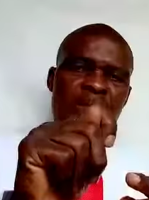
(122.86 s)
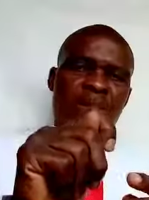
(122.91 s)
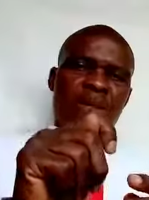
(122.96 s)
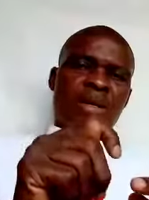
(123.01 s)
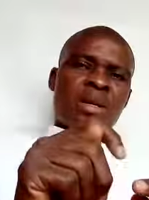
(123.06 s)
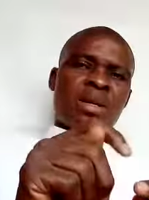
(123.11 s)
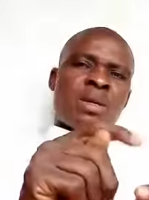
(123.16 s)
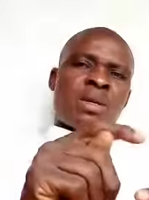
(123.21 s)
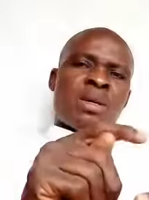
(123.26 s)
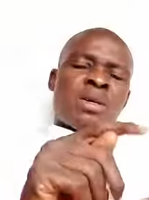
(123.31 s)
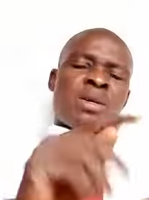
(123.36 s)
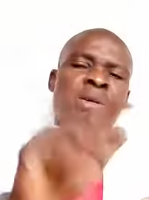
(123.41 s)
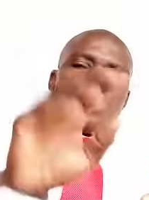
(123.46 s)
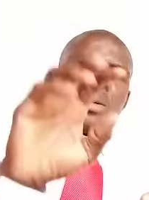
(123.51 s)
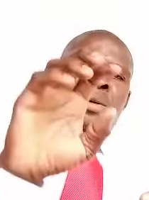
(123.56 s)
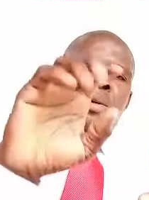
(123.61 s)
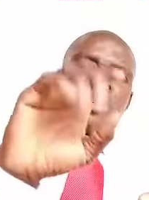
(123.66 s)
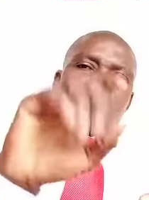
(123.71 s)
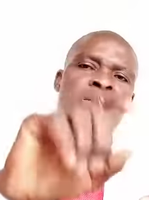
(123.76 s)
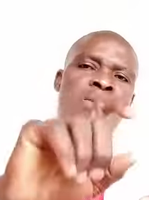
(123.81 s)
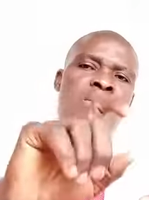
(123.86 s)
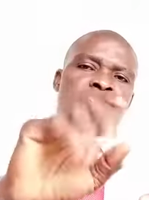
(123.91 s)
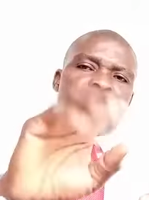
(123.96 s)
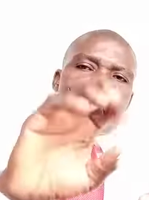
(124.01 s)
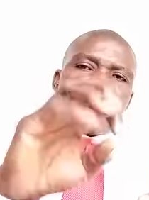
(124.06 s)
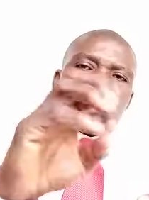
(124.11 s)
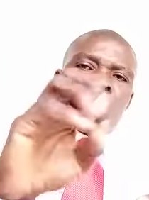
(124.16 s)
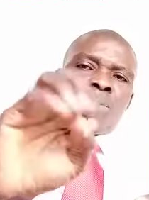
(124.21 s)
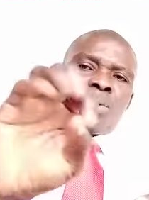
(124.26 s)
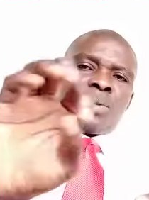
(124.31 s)
present,
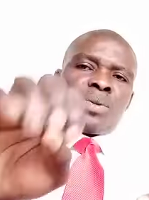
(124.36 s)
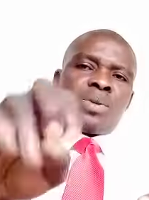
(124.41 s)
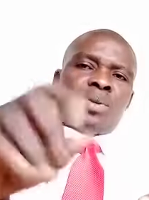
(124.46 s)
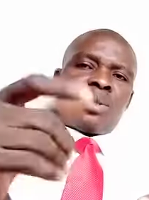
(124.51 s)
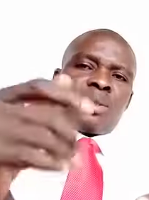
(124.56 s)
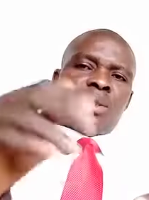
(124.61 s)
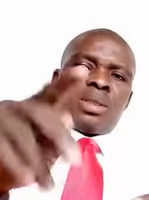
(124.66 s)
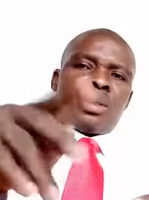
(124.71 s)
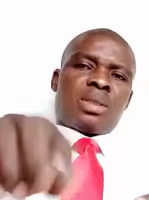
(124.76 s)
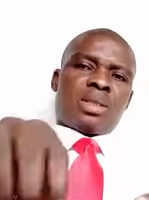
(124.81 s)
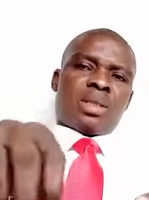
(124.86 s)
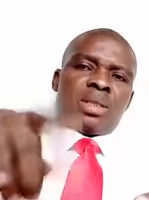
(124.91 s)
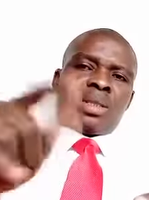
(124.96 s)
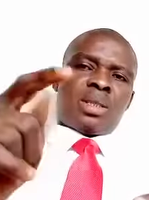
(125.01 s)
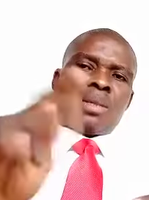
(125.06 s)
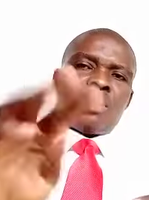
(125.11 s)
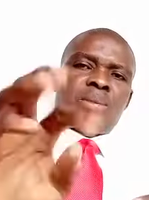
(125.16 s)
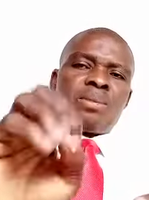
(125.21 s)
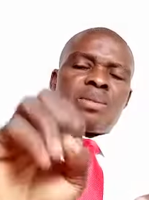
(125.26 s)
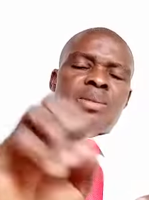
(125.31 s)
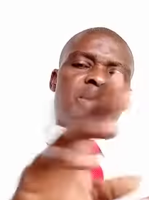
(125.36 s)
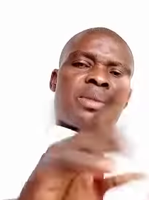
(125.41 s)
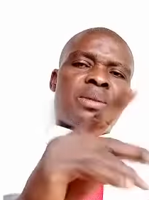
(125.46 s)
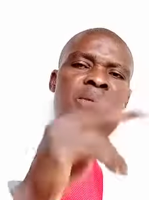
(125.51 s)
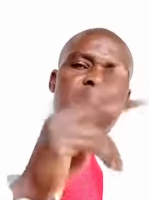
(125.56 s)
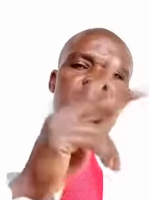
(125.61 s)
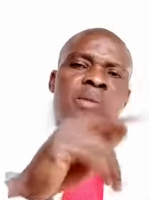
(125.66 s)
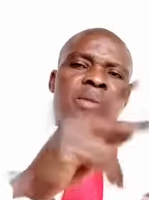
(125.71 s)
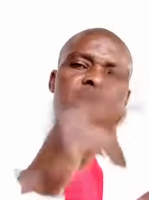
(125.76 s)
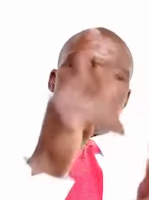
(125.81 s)
would keep, active;
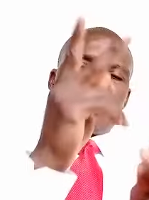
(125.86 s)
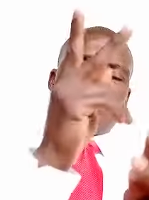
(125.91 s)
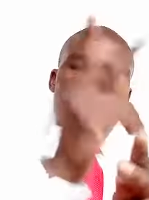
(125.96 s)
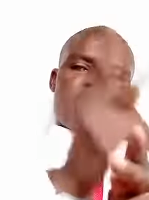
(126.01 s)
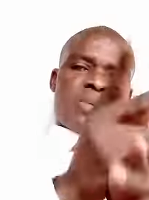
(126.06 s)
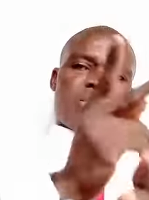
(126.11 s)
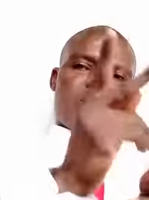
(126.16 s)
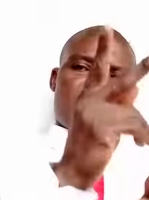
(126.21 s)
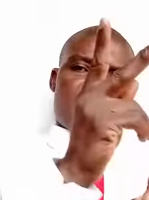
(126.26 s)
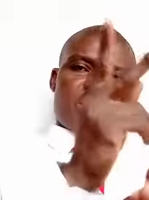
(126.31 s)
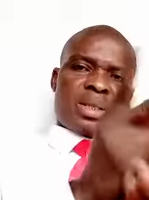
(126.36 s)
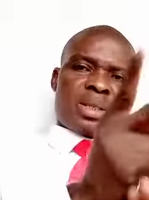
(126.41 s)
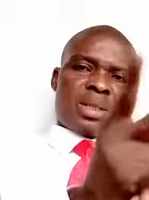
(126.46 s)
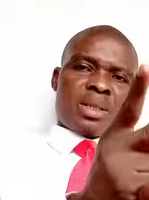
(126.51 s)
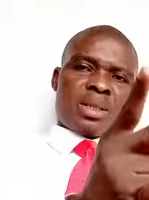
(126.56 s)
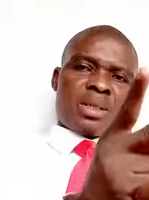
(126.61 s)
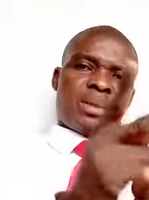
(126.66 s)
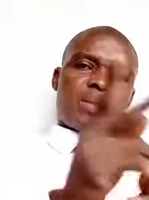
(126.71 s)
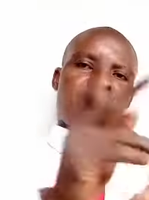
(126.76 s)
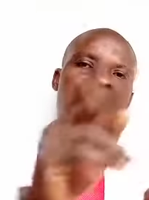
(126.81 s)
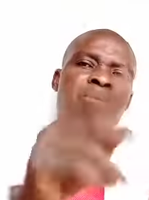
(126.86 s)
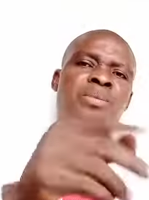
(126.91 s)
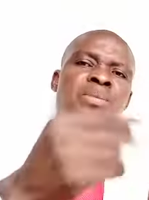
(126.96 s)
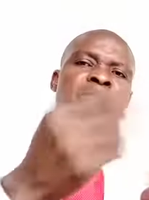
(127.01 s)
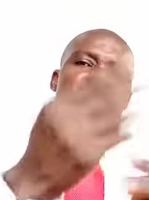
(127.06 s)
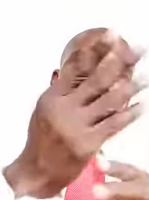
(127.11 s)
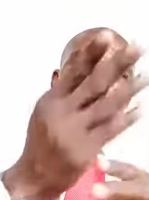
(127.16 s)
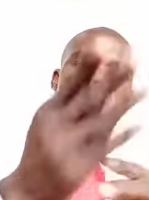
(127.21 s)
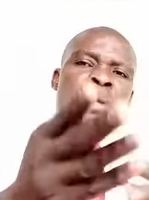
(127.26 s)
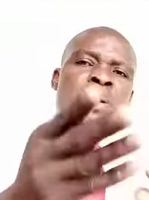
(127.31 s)
would be kept,
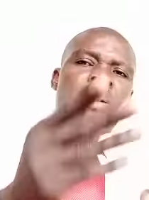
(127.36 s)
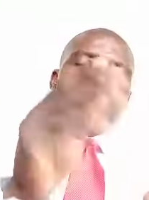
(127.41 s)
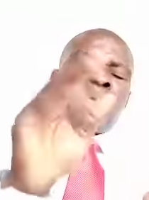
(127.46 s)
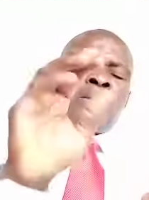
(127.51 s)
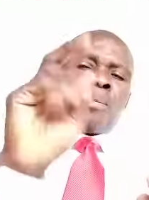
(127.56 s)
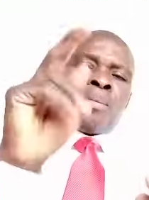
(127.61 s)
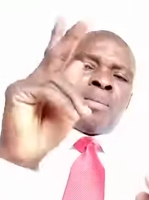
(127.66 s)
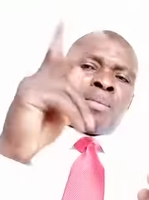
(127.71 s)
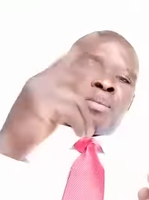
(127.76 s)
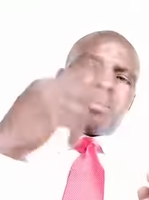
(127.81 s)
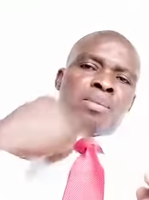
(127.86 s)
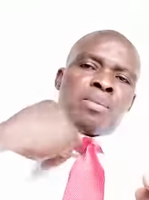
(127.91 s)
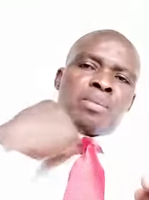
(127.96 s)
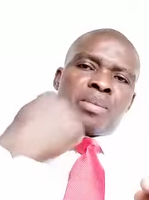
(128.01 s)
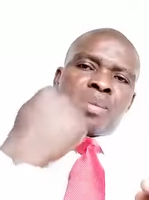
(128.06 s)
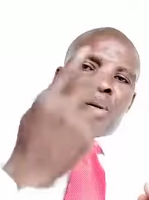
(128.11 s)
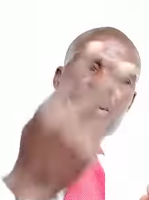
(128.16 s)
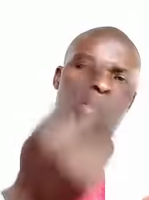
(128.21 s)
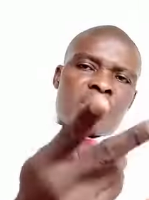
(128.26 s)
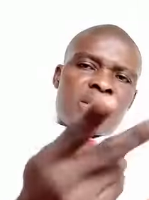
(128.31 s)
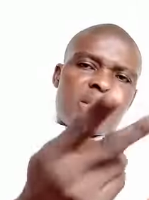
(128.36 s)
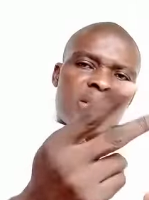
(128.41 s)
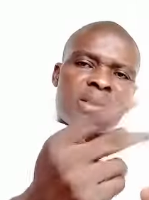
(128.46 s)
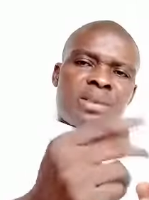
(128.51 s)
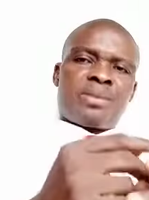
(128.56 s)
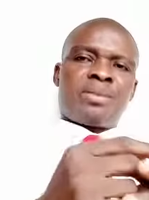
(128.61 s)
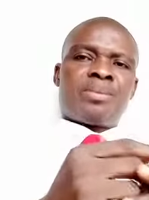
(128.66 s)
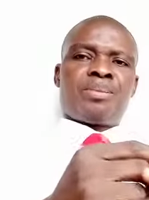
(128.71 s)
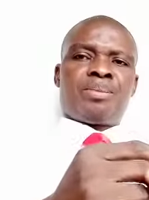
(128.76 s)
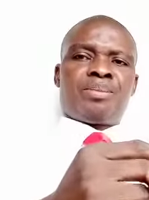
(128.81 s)
passive;
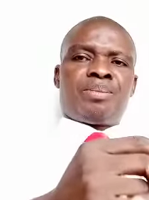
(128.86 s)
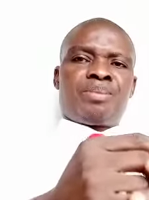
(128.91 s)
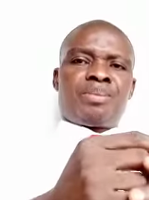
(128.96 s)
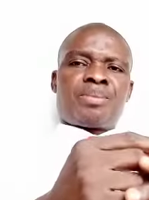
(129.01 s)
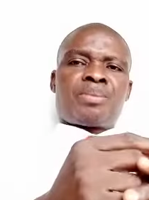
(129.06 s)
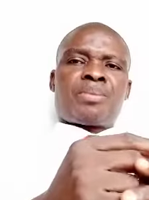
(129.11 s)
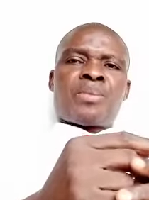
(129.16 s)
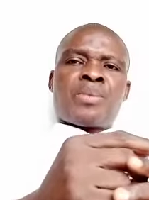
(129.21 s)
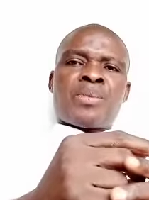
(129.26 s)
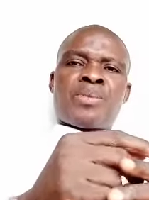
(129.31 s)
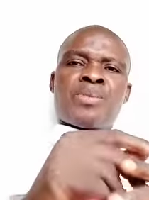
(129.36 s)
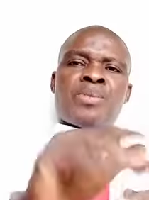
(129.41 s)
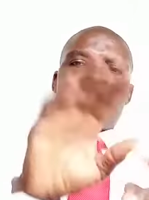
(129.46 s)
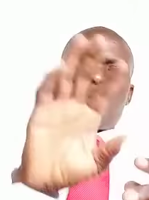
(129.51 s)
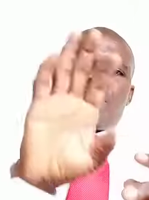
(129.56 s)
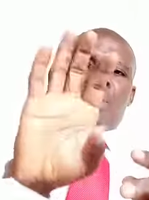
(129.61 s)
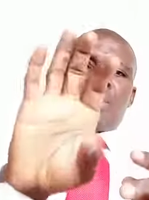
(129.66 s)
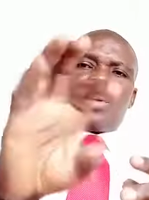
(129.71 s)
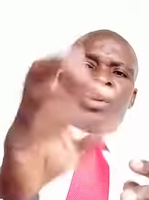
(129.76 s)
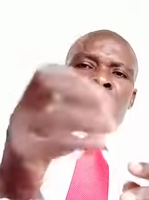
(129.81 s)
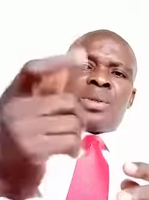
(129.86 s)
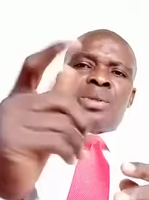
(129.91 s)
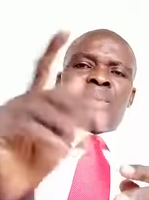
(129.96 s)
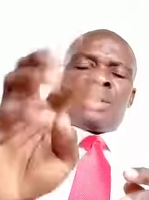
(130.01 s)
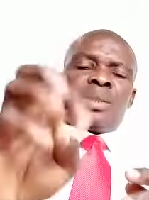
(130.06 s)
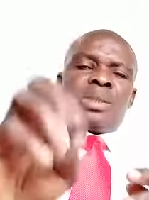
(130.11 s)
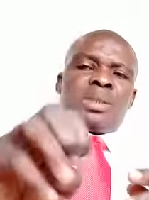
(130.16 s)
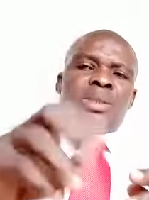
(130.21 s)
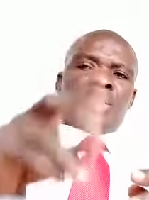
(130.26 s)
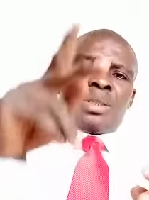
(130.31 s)
conditional past, would
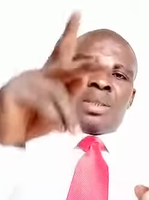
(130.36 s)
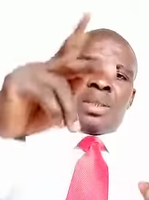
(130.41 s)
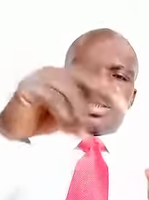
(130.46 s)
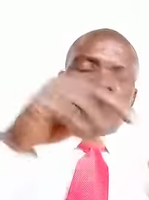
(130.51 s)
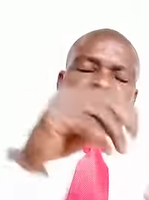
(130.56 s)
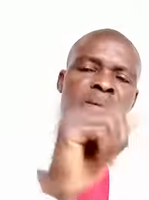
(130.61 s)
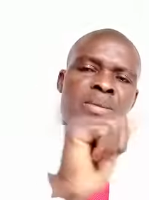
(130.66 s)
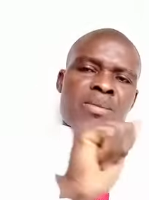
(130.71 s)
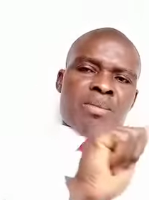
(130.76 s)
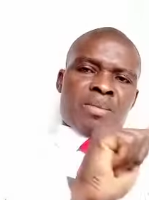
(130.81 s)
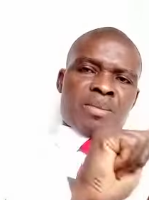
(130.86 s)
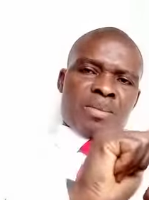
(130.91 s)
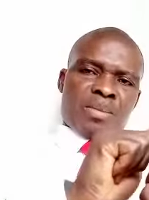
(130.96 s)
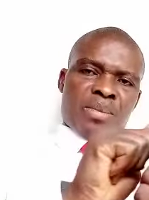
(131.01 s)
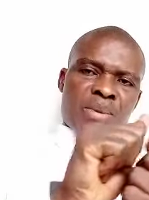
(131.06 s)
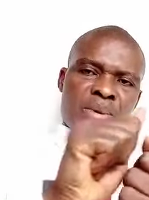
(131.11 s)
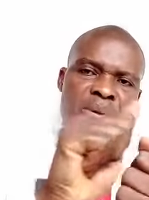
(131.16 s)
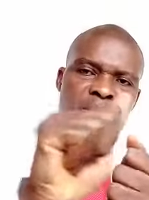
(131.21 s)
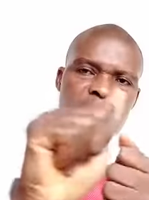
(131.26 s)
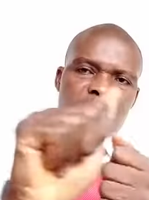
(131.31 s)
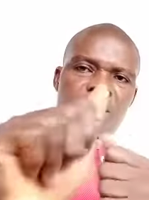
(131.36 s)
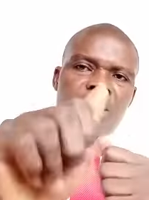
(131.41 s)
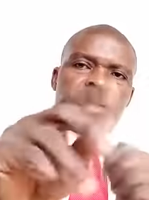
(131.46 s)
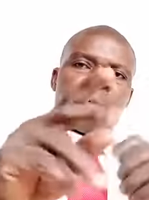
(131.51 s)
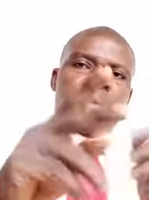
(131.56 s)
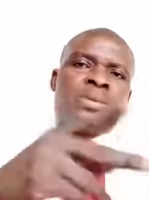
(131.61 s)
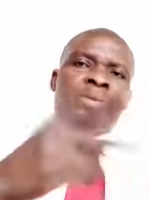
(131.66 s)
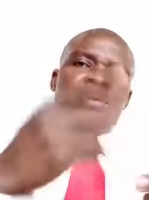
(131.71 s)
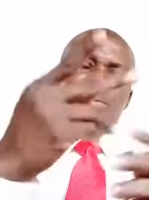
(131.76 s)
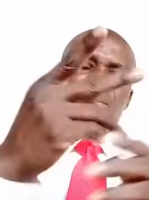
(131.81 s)
have kept, active;
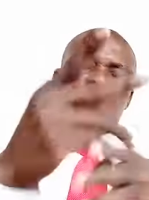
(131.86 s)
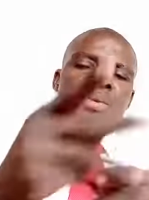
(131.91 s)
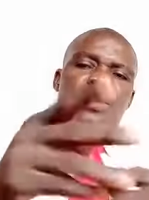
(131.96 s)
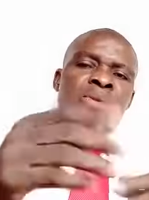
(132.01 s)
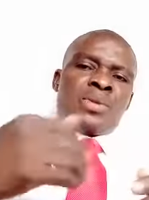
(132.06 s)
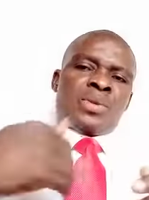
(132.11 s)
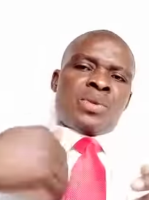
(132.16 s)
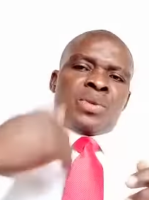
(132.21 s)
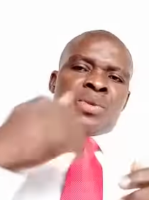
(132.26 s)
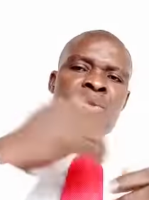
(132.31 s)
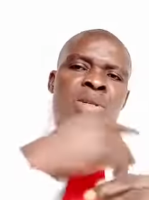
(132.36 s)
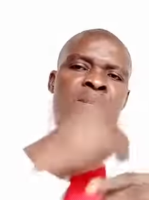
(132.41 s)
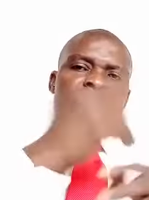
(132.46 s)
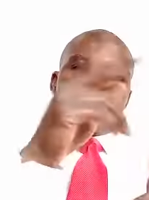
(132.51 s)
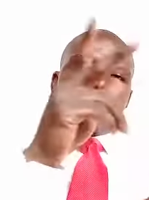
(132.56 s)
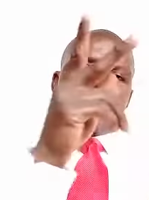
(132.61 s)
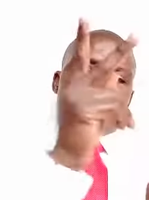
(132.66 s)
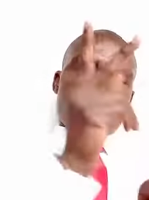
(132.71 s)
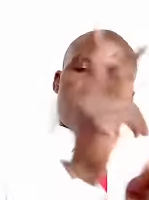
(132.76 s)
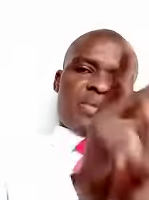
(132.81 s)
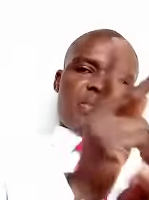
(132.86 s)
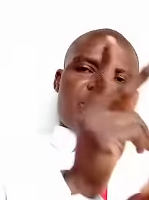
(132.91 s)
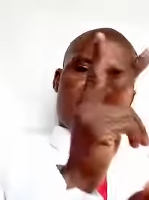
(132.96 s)
would have been kept,